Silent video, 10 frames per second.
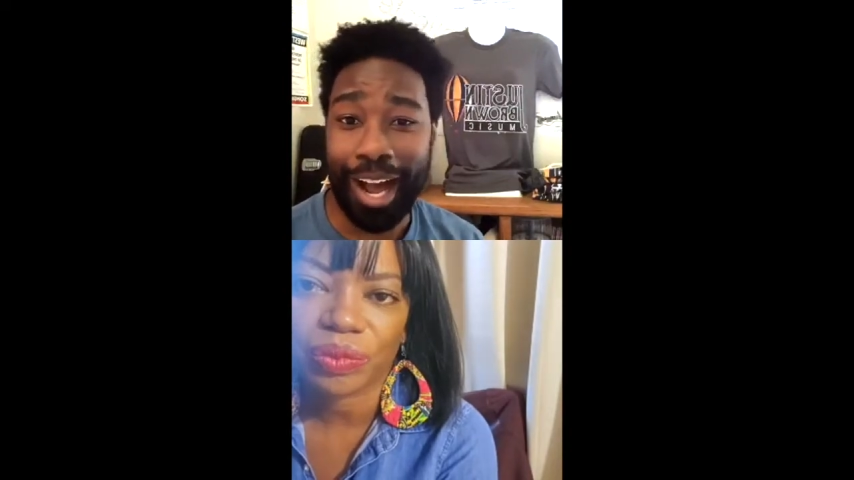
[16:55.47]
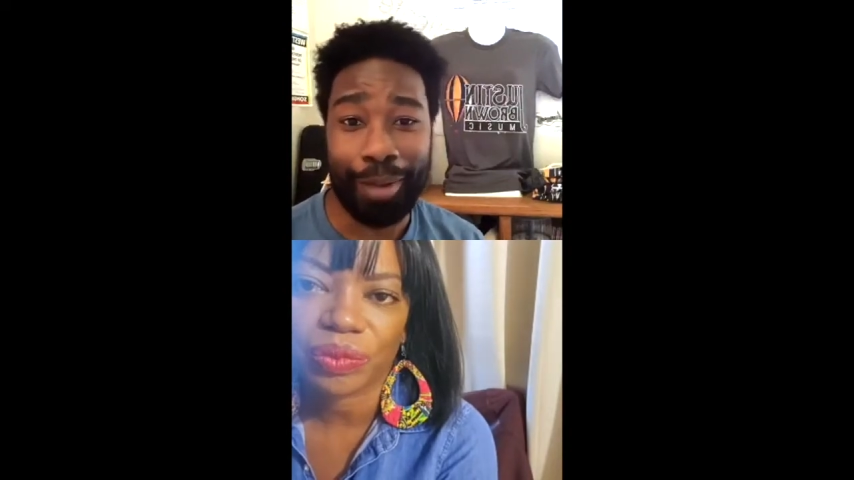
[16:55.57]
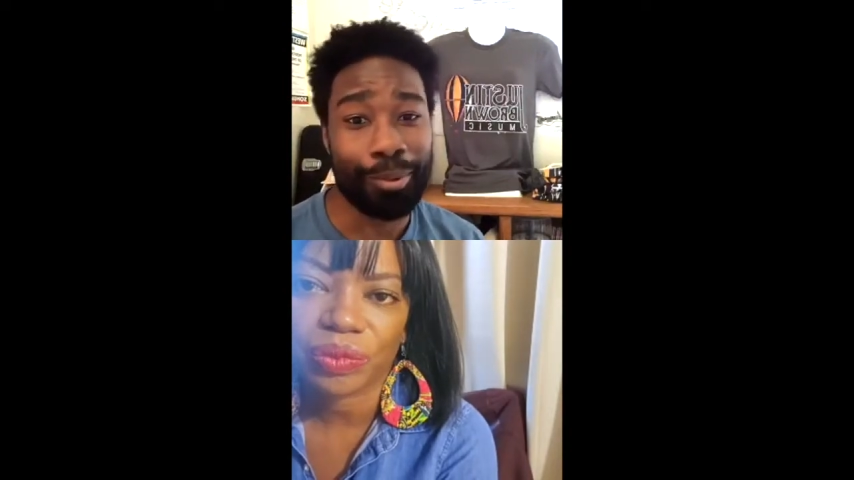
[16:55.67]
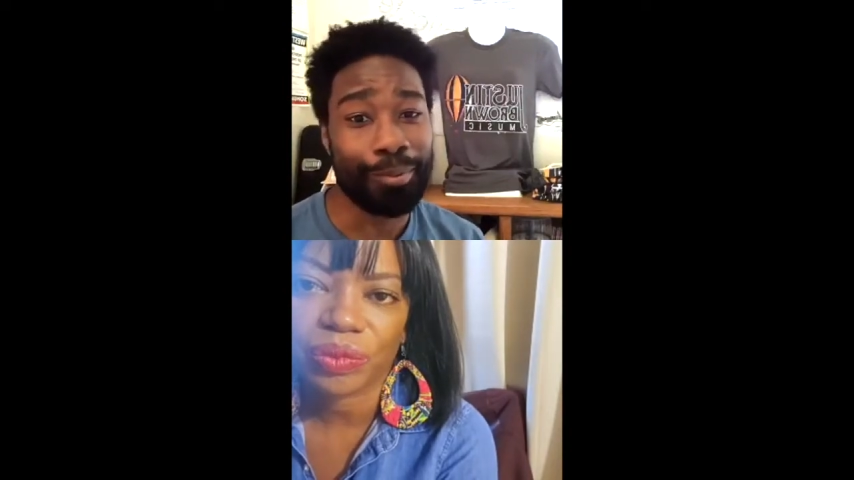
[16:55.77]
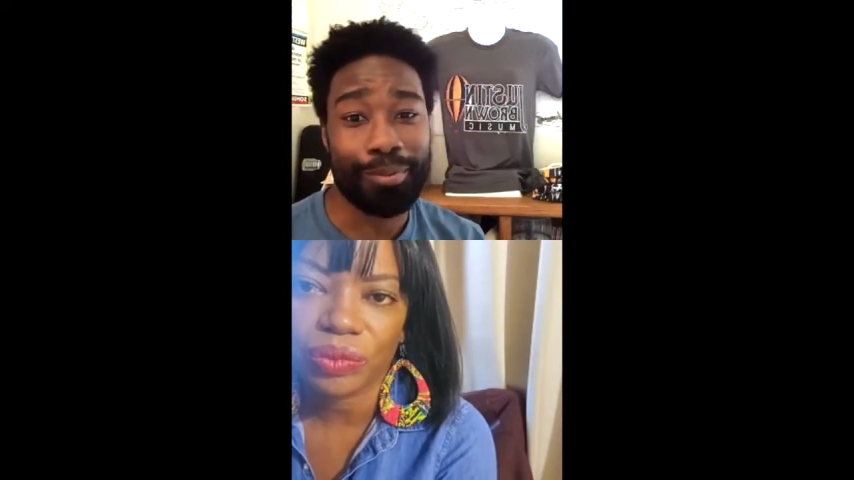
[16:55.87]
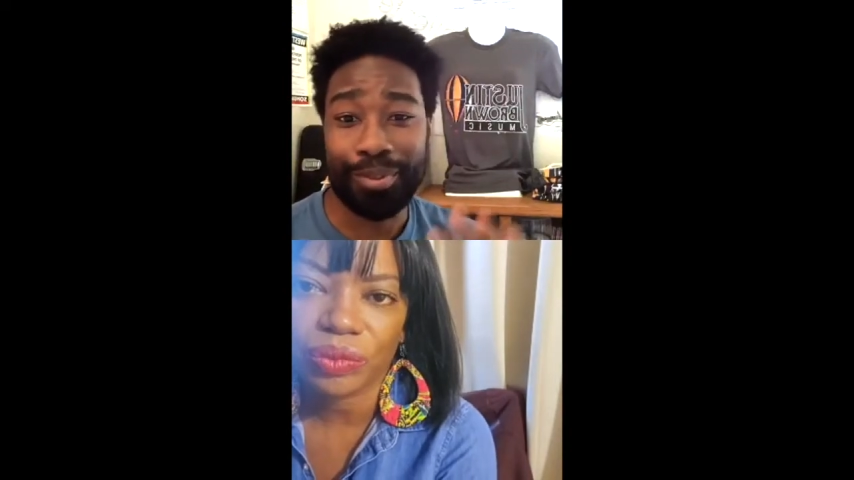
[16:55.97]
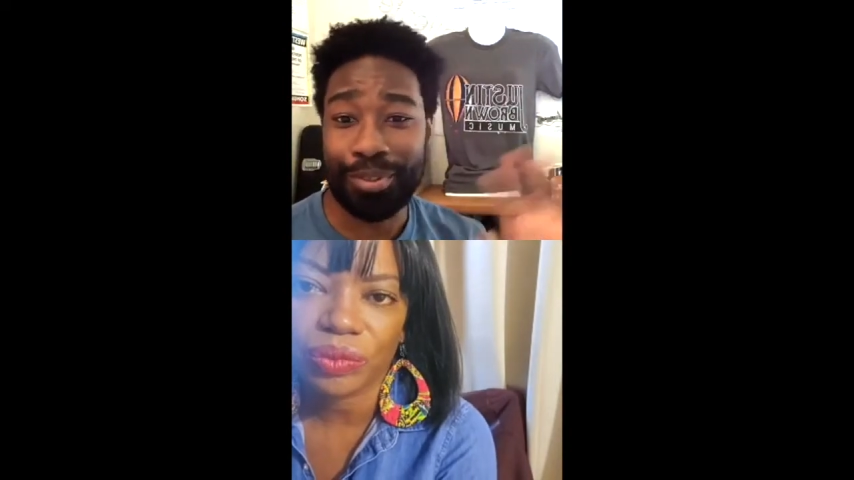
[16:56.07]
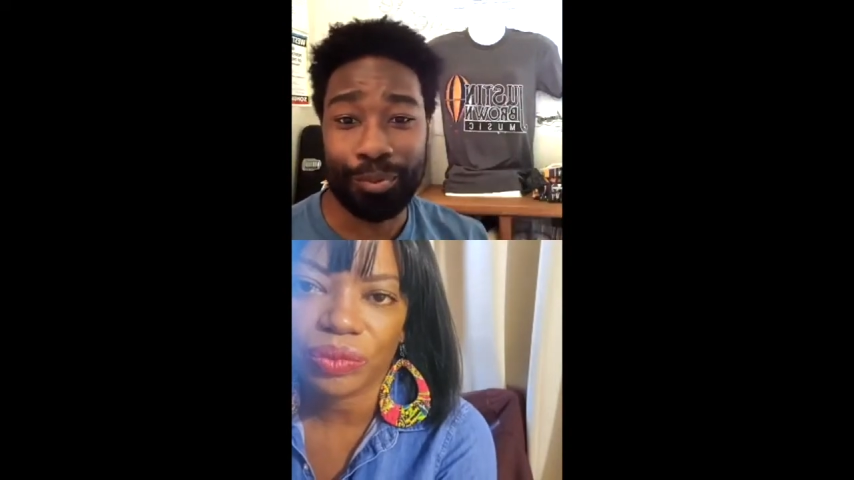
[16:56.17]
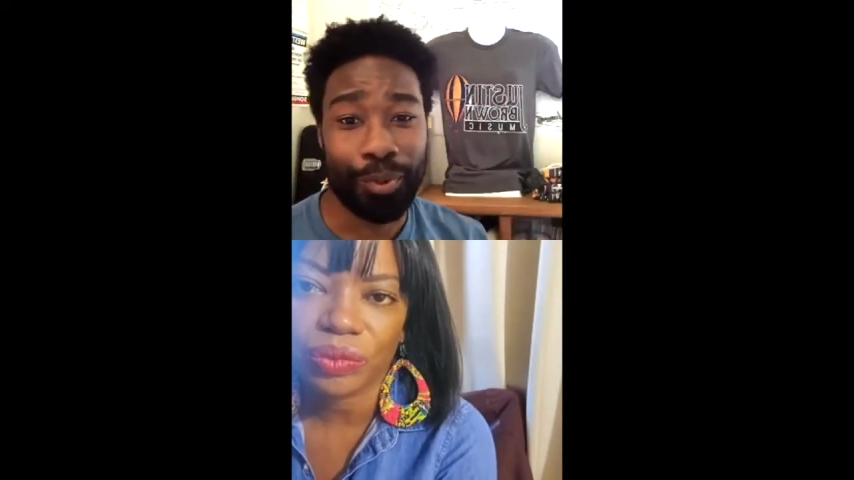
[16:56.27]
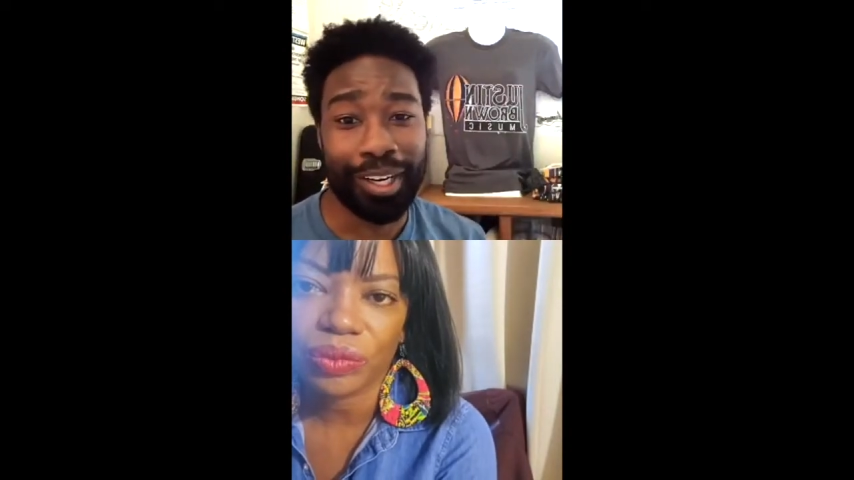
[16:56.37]

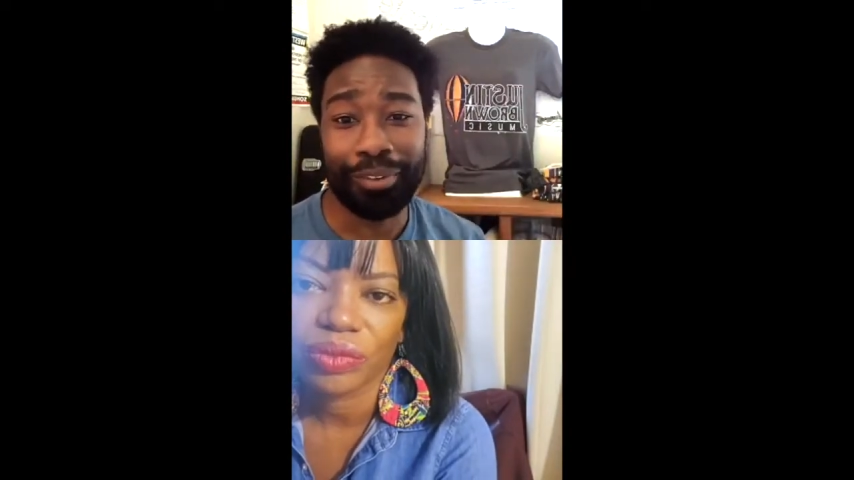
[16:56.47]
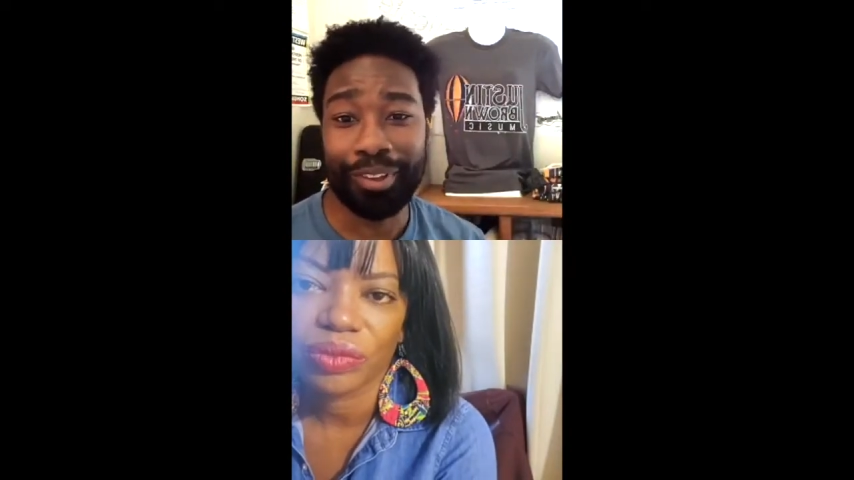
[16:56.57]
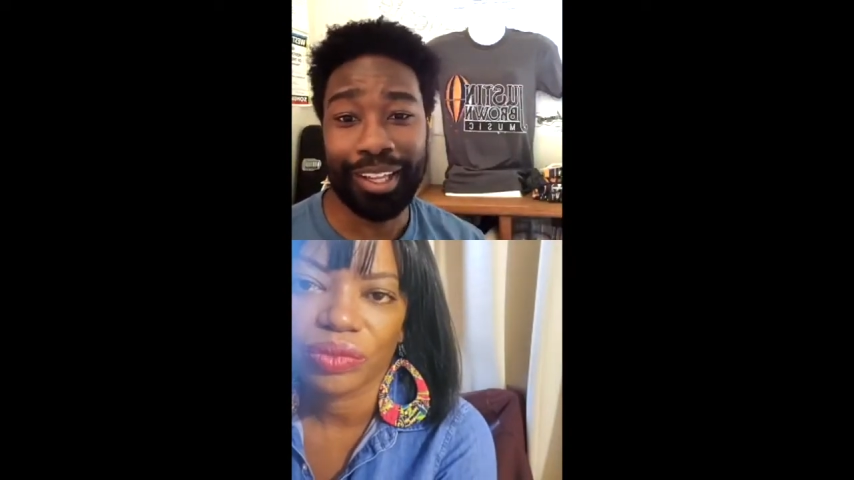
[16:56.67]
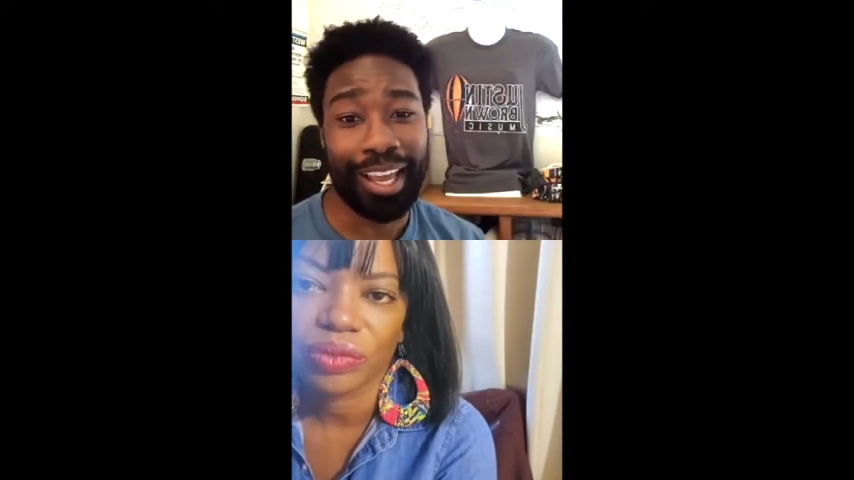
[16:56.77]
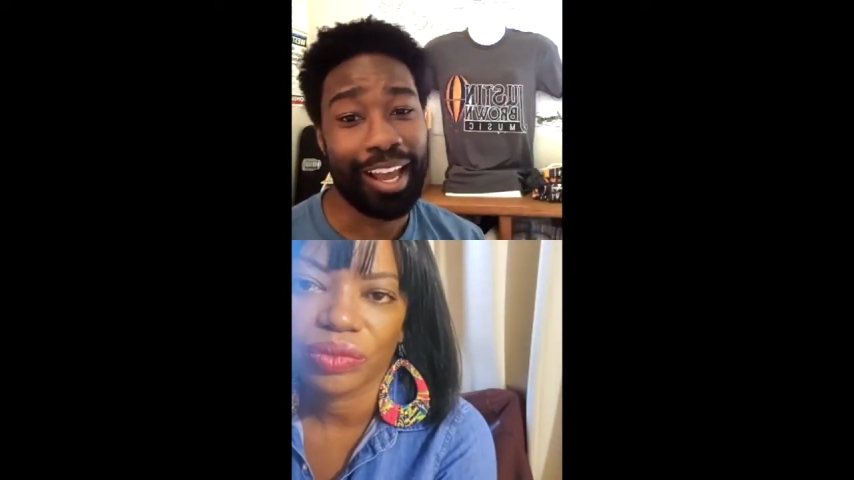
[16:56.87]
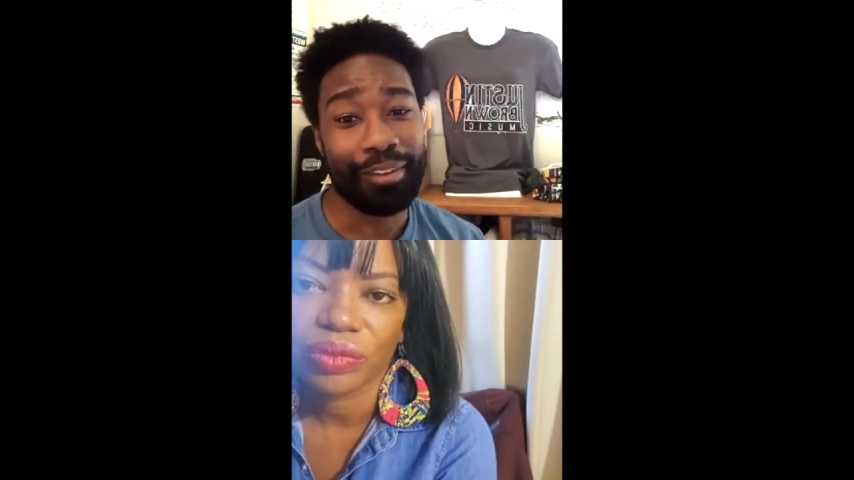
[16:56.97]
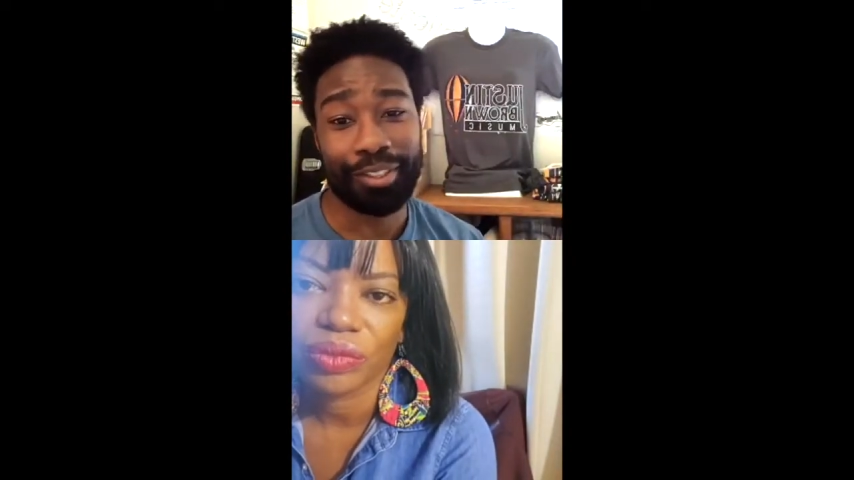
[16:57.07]
albums, whatever they have,